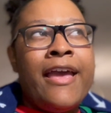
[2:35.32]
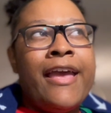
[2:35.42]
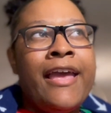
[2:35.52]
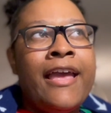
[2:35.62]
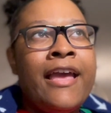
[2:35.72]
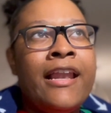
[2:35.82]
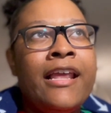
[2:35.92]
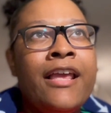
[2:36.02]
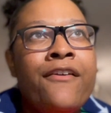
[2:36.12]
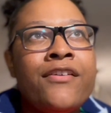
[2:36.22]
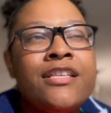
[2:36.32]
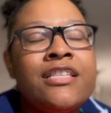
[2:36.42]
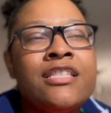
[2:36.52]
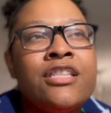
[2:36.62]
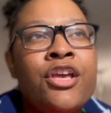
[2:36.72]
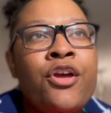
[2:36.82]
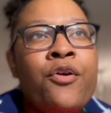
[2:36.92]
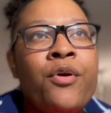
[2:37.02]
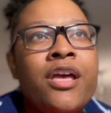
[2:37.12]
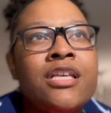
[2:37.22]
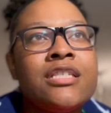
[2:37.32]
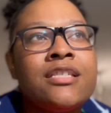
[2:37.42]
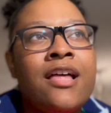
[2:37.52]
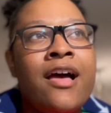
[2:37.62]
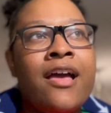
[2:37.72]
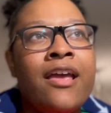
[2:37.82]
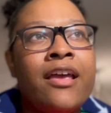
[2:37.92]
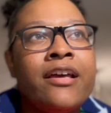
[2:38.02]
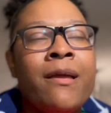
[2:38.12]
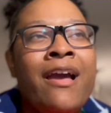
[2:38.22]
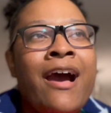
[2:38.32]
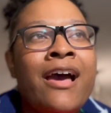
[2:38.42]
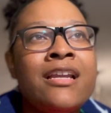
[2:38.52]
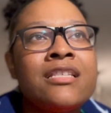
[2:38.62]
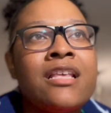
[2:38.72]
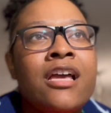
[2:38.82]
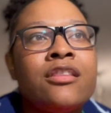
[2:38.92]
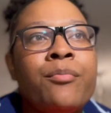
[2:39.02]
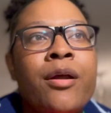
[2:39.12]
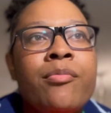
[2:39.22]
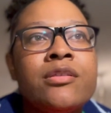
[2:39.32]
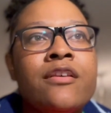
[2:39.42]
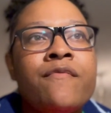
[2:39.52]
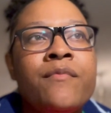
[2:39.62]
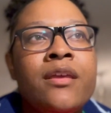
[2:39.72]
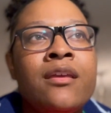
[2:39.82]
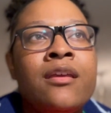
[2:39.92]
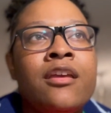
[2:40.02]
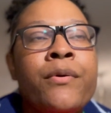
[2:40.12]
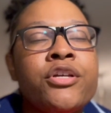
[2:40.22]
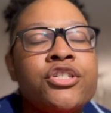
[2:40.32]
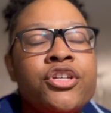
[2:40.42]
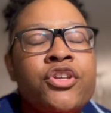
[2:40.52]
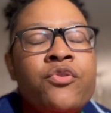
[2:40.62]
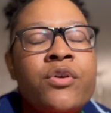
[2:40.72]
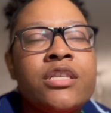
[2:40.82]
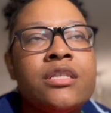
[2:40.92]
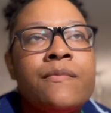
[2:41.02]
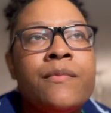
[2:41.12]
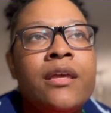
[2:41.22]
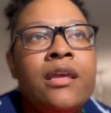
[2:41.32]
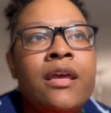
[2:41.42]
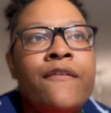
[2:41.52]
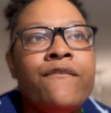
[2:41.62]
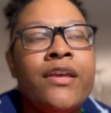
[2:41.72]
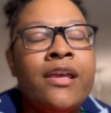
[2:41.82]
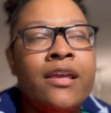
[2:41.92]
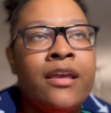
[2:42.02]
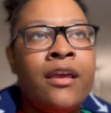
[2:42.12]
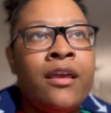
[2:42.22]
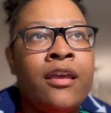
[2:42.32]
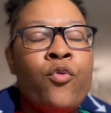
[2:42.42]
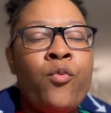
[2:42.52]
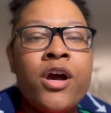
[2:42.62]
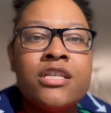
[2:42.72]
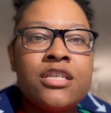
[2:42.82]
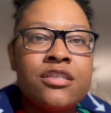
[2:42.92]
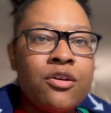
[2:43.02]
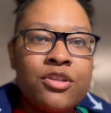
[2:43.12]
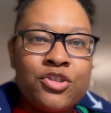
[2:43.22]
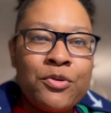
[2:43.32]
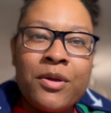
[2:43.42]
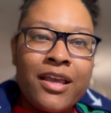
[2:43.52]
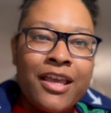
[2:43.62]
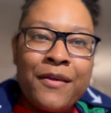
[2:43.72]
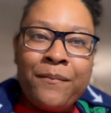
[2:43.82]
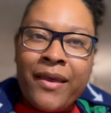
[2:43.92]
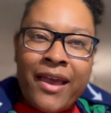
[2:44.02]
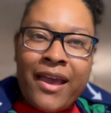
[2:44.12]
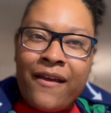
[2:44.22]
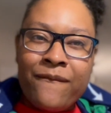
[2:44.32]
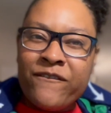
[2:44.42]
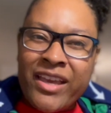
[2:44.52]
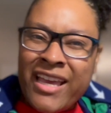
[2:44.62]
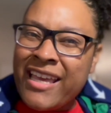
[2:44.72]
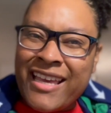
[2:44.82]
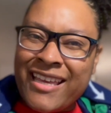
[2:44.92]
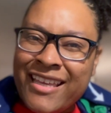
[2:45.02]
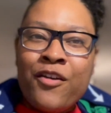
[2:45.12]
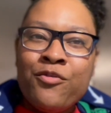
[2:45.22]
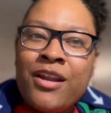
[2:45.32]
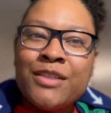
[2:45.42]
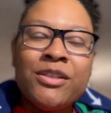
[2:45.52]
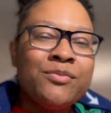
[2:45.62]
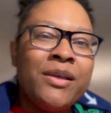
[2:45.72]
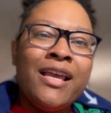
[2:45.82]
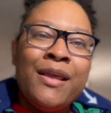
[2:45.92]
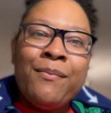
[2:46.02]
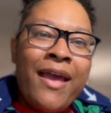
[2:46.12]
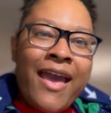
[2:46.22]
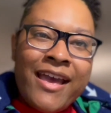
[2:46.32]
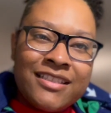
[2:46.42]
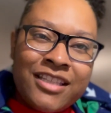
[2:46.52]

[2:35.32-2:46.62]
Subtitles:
And even still, it's like, God is like, the purpose of me pushing you into being vegan wasn't so that you can eat bad vegan. You're not supposed to be eating bad.